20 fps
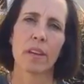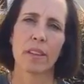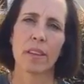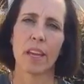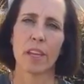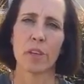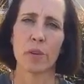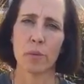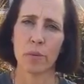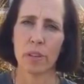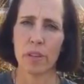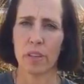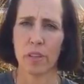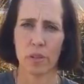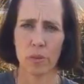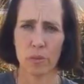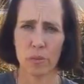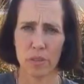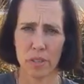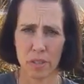that you can
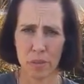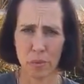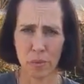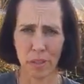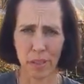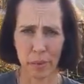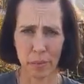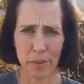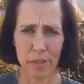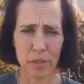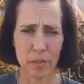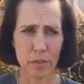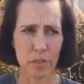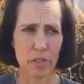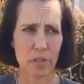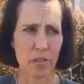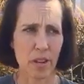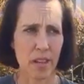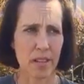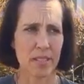use to really reduce
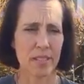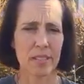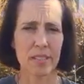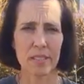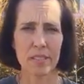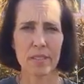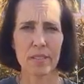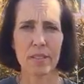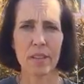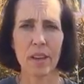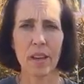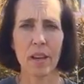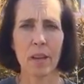stress is